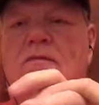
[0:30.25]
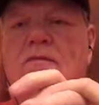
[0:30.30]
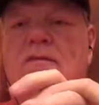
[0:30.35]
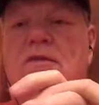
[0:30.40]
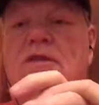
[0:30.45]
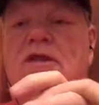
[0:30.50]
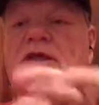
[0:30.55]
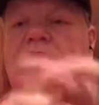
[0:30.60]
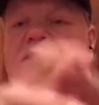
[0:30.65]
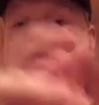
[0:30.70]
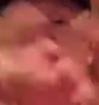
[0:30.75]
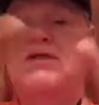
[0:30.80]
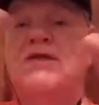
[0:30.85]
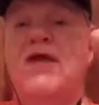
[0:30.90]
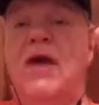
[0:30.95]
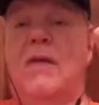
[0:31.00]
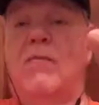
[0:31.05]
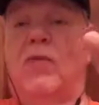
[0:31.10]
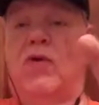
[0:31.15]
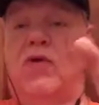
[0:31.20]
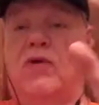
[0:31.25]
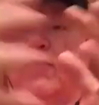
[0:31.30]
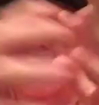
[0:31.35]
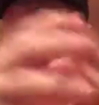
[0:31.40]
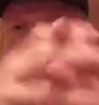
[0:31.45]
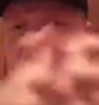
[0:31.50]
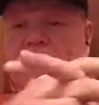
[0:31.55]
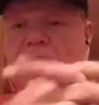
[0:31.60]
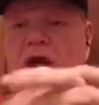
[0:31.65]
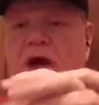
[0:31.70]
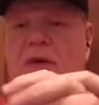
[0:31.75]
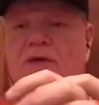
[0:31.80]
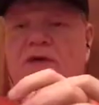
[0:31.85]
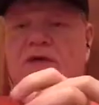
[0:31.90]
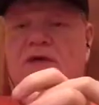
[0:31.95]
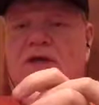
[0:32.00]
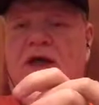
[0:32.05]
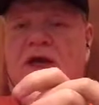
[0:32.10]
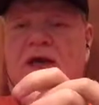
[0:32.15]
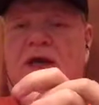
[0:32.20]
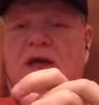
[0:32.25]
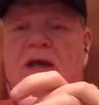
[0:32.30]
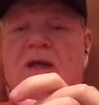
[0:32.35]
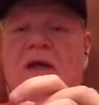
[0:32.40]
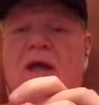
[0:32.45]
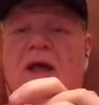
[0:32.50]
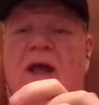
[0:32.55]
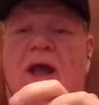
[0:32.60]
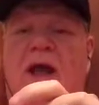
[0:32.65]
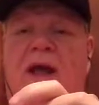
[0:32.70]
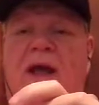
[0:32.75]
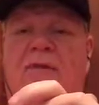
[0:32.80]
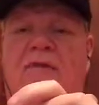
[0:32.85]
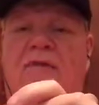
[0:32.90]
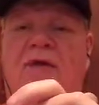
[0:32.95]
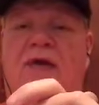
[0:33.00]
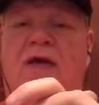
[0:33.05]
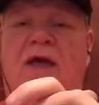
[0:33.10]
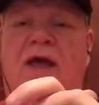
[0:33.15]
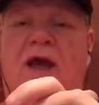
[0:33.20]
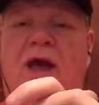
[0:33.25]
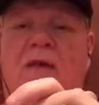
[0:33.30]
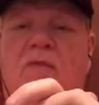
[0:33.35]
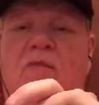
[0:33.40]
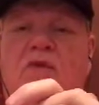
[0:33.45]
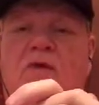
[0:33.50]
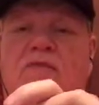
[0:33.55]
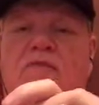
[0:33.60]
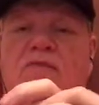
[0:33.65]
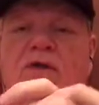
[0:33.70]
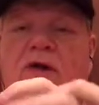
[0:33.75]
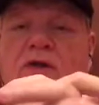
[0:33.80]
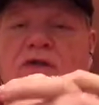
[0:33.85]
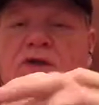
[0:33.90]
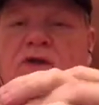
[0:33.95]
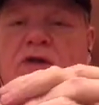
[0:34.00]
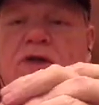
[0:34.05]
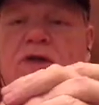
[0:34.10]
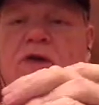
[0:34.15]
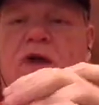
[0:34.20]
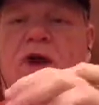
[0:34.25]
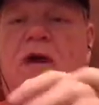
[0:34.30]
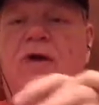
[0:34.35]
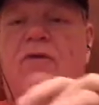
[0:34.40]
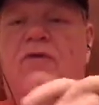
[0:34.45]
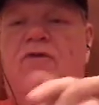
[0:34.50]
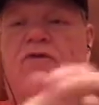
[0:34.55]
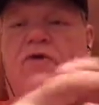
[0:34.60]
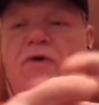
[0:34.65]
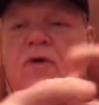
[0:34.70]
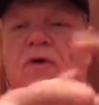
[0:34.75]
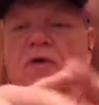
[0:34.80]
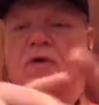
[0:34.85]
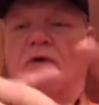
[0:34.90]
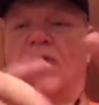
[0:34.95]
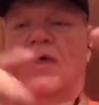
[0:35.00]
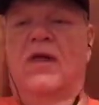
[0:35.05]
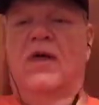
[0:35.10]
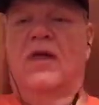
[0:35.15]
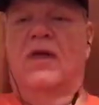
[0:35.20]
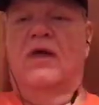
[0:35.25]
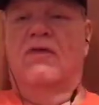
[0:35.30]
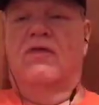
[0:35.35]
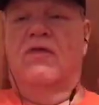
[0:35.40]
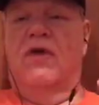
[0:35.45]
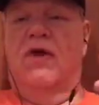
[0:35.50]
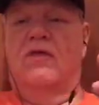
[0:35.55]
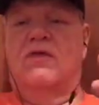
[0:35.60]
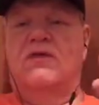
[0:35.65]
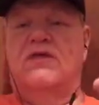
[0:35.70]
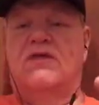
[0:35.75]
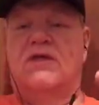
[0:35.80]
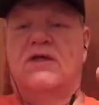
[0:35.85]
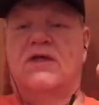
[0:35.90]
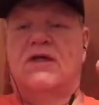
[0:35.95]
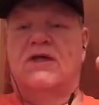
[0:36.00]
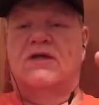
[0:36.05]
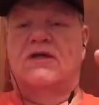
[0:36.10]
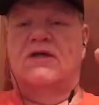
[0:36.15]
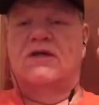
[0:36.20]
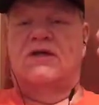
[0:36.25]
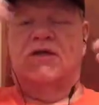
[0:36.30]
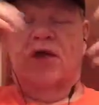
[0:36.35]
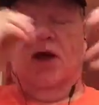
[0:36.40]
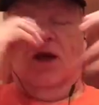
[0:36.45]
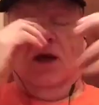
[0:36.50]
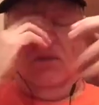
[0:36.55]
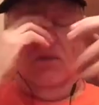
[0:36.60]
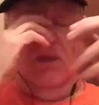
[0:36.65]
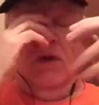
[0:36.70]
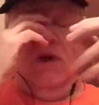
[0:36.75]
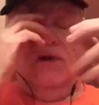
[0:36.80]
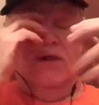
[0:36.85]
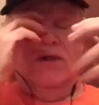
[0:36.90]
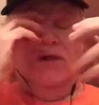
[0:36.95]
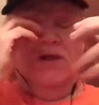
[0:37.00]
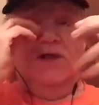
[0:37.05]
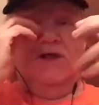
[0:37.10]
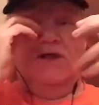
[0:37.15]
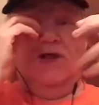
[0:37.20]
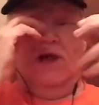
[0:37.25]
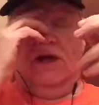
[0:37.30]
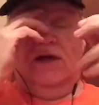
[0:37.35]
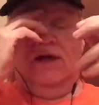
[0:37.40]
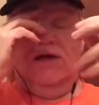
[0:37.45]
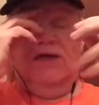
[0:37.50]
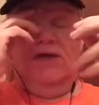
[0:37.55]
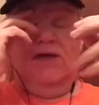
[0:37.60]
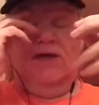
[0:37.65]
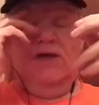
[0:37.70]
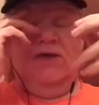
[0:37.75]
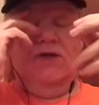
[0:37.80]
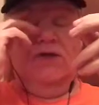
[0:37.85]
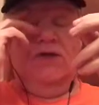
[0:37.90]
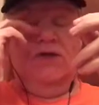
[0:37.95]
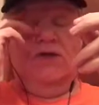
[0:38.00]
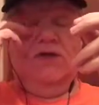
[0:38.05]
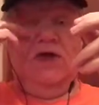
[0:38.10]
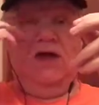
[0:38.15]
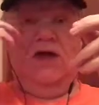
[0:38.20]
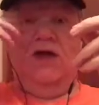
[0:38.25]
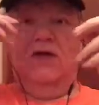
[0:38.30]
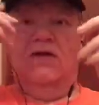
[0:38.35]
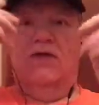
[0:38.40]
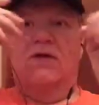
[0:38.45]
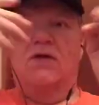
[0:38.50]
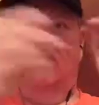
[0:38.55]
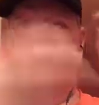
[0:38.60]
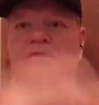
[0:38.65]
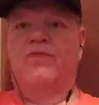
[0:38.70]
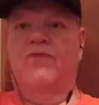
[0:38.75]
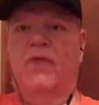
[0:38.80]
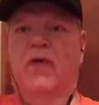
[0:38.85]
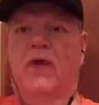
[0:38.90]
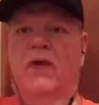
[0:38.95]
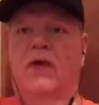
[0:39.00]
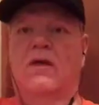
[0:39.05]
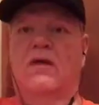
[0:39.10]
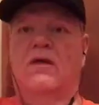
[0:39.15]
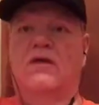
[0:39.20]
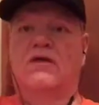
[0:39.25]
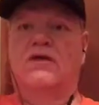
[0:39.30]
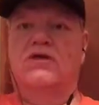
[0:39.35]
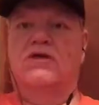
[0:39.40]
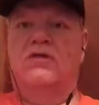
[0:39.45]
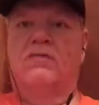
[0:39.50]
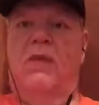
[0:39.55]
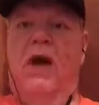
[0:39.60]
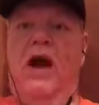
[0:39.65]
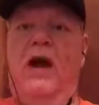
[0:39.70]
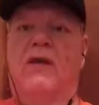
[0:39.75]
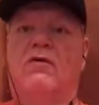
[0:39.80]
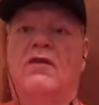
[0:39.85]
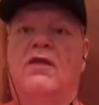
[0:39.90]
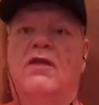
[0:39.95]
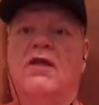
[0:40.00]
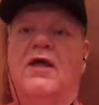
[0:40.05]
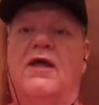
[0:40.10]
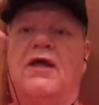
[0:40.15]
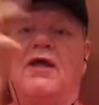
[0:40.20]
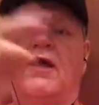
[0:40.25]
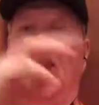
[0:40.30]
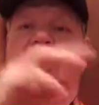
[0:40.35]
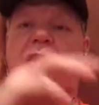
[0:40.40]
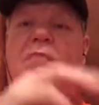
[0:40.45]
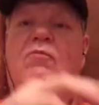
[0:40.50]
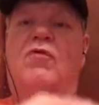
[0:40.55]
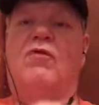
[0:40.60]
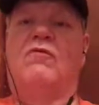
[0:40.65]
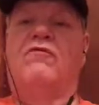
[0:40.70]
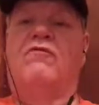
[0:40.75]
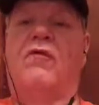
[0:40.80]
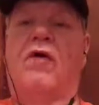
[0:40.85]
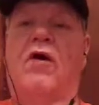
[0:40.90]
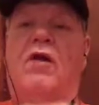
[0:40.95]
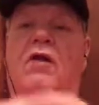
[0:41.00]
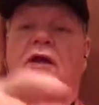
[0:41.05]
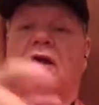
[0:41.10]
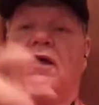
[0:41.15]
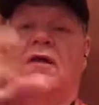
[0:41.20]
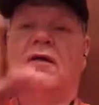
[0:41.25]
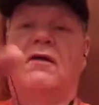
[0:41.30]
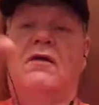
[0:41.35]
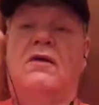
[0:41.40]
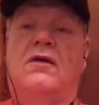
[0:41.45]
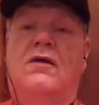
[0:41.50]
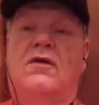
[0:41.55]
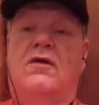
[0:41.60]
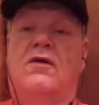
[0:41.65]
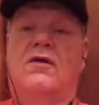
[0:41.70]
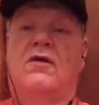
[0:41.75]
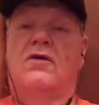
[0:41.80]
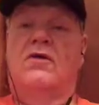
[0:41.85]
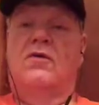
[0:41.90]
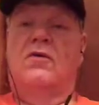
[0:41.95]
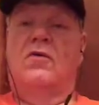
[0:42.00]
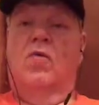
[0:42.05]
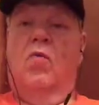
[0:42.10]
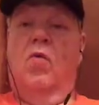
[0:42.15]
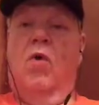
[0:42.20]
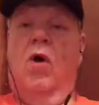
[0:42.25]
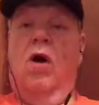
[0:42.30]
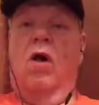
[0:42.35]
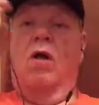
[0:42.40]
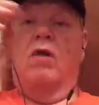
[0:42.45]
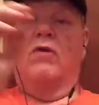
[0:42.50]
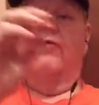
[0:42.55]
disassembled, shall we say, and the camera fell to the ground. So there was this motion sickness inducing spiraling camera falling, wall,